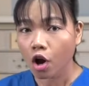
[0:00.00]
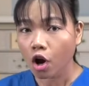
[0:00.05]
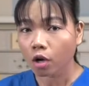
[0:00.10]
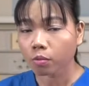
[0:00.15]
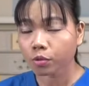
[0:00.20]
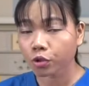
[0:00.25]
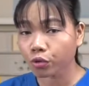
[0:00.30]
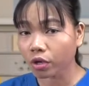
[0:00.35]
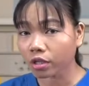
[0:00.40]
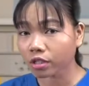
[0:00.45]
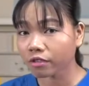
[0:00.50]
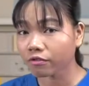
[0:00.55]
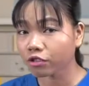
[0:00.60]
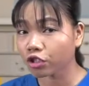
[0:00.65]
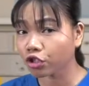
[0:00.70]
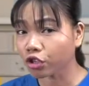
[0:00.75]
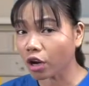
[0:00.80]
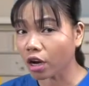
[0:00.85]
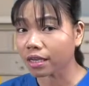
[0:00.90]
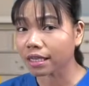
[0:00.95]
Obstructive
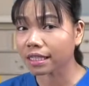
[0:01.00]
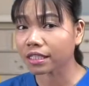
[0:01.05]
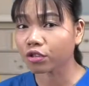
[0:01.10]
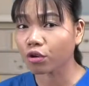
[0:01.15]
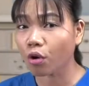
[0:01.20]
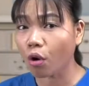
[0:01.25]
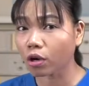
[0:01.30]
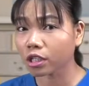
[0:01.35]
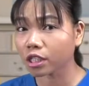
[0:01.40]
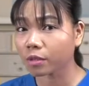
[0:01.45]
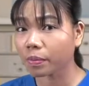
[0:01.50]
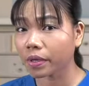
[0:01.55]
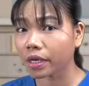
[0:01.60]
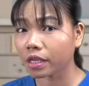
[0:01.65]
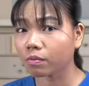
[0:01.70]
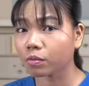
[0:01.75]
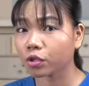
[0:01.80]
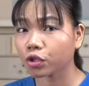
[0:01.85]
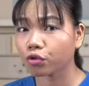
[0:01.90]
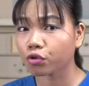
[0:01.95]
shock is caused by an
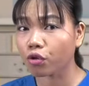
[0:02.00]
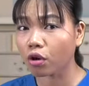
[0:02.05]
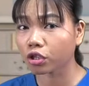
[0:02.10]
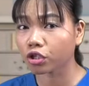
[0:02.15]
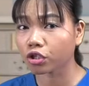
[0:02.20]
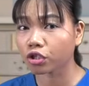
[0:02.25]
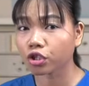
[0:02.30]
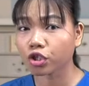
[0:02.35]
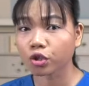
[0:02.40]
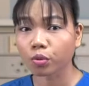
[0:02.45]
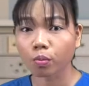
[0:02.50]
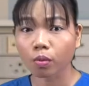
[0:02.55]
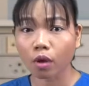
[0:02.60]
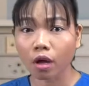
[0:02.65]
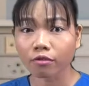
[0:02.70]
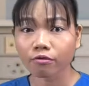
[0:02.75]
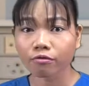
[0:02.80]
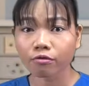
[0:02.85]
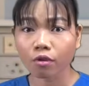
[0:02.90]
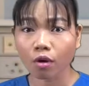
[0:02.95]
obstruction to
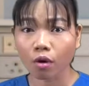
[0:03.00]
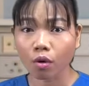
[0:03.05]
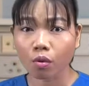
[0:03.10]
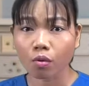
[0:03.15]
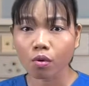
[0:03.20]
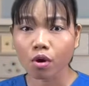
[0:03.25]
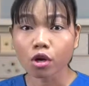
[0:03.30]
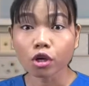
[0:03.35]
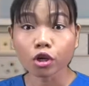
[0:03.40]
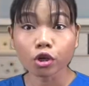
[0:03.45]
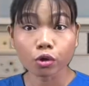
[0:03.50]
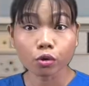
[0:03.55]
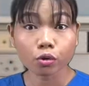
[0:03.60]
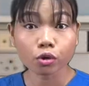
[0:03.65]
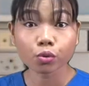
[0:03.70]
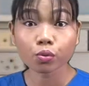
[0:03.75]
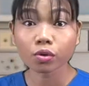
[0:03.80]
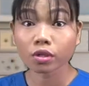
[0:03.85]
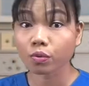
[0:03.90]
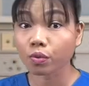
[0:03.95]
blood flow,
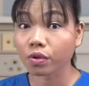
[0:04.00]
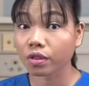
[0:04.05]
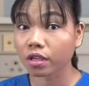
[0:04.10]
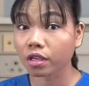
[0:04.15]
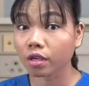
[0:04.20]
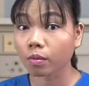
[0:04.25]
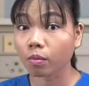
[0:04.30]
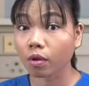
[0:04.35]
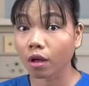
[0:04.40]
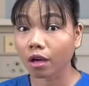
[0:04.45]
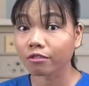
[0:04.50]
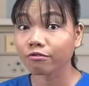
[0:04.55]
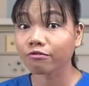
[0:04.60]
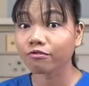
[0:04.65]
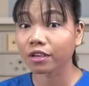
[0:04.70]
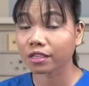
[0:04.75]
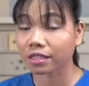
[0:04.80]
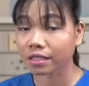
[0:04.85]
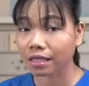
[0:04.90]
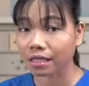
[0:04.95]
usually within the blood
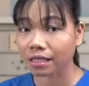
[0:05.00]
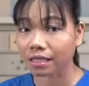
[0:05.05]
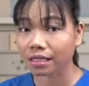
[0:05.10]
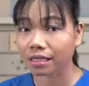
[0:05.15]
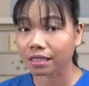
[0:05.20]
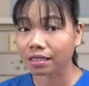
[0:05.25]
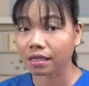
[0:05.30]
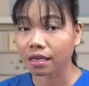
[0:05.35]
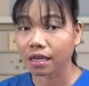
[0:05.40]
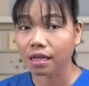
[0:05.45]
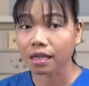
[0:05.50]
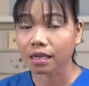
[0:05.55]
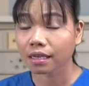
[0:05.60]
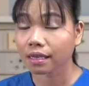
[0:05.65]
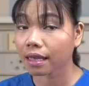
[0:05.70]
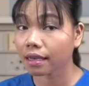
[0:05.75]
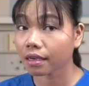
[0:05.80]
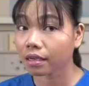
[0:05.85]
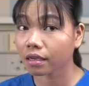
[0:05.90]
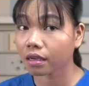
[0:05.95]
vessels,
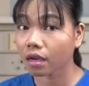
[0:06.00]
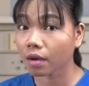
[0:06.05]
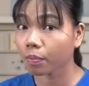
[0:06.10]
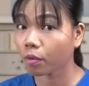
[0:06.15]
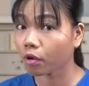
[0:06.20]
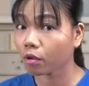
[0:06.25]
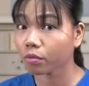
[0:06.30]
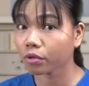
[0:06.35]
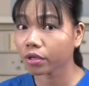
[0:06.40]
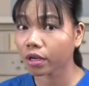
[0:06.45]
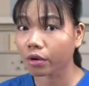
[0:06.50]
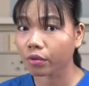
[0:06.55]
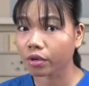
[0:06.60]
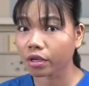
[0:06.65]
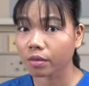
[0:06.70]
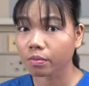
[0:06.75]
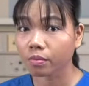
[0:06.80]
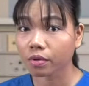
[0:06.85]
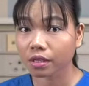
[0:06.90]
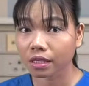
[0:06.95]
like a pulmonary
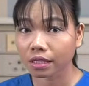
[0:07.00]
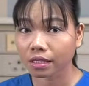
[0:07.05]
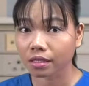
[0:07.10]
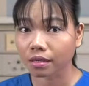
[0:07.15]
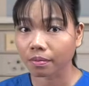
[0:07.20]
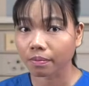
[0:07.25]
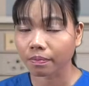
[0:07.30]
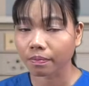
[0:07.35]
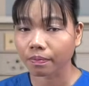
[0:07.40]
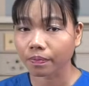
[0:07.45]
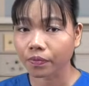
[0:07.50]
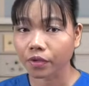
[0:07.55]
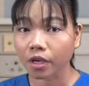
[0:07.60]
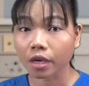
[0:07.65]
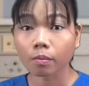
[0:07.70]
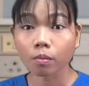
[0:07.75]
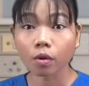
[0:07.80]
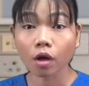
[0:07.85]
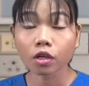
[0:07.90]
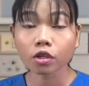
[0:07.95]
embolism, a
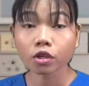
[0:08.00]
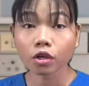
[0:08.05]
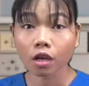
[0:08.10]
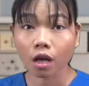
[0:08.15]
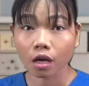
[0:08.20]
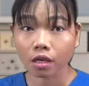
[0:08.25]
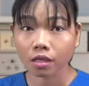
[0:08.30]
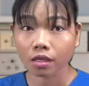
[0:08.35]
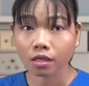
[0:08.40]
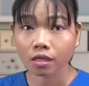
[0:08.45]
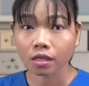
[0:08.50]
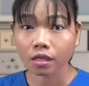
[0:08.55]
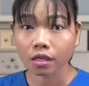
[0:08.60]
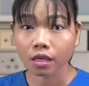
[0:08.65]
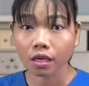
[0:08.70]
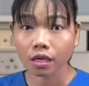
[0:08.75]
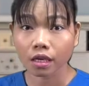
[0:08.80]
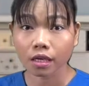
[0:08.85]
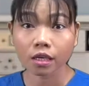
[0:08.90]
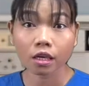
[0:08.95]
blood clot
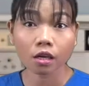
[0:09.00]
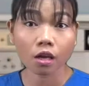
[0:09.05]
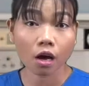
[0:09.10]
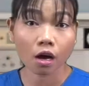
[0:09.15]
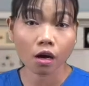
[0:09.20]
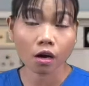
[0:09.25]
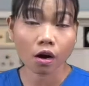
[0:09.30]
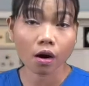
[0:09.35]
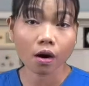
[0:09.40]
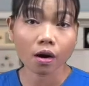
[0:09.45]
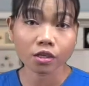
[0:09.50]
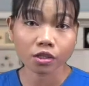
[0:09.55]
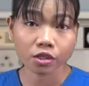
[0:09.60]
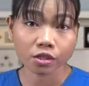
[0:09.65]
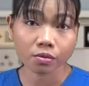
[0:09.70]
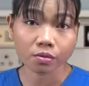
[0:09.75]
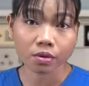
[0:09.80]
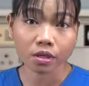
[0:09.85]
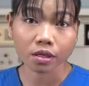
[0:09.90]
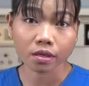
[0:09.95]
in a lung
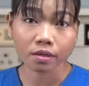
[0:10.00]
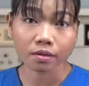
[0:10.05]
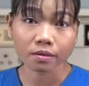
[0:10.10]
artery.